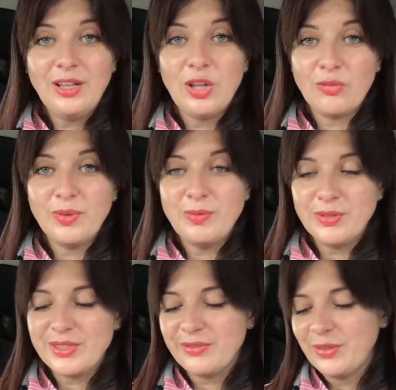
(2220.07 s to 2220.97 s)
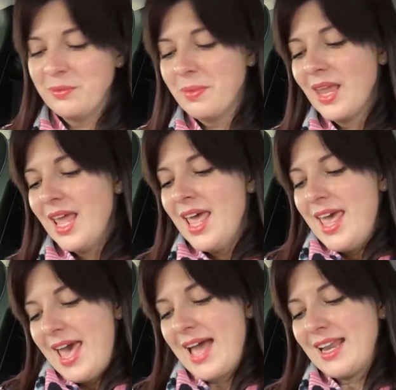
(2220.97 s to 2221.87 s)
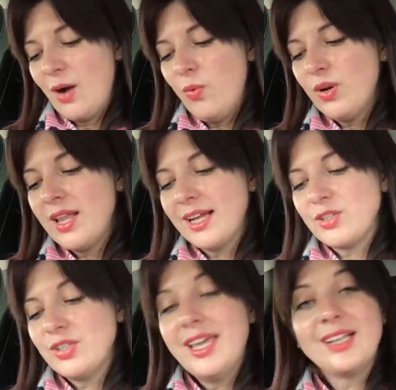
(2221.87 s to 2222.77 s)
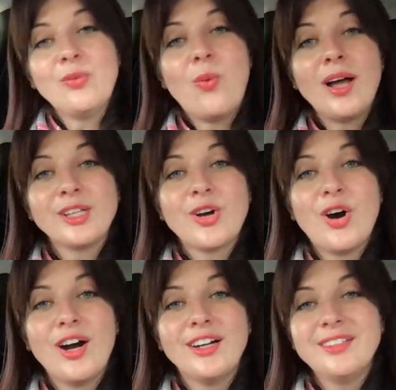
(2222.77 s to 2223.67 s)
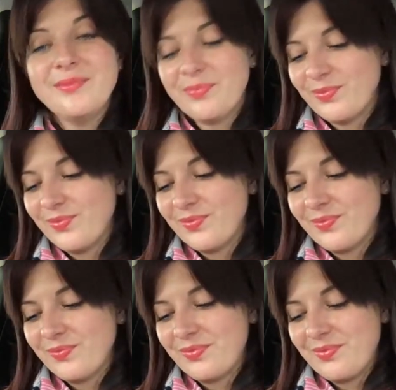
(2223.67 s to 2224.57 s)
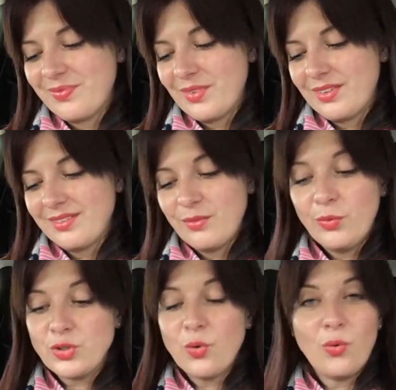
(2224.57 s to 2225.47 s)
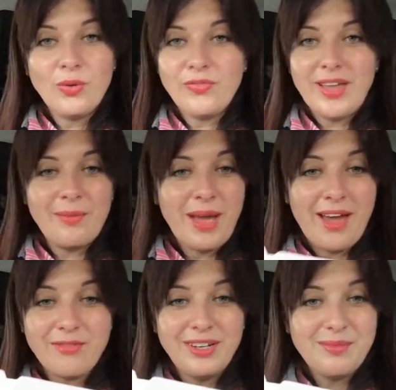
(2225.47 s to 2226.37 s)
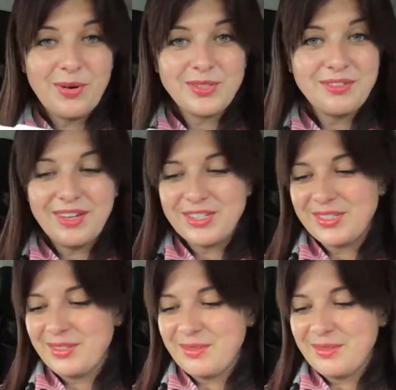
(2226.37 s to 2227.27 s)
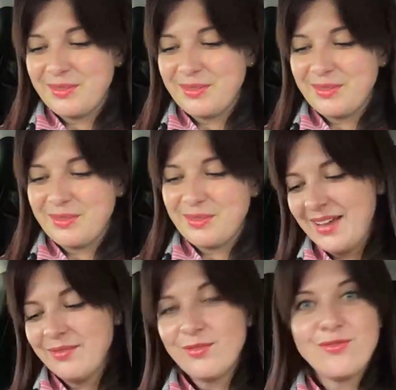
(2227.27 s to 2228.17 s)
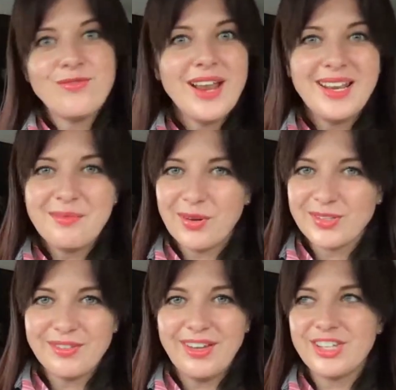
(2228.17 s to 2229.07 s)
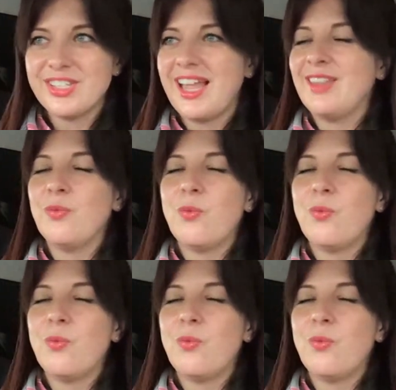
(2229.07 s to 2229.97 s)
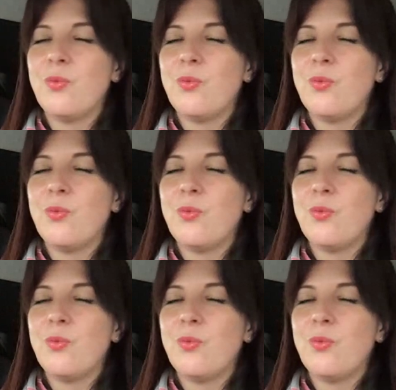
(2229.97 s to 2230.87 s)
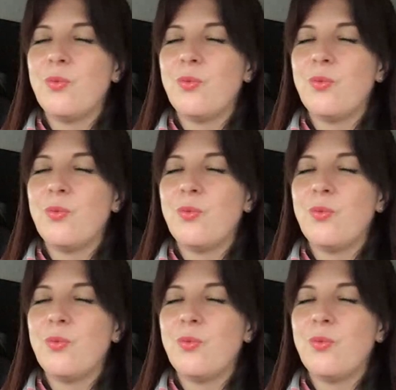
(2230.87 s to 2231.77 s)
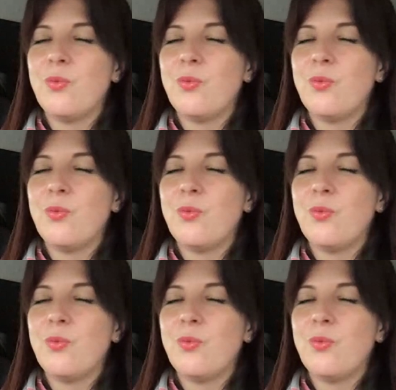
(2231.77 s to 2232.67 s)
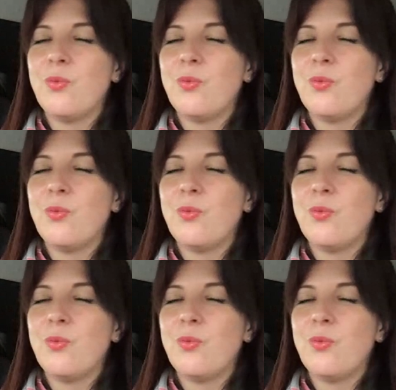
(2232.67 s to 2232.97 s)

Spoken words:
Love Me Beautiful. And I would like to get one card, which all of them have really motivational messages here, really motivational. And once a day, I get a card. It's a really nice message.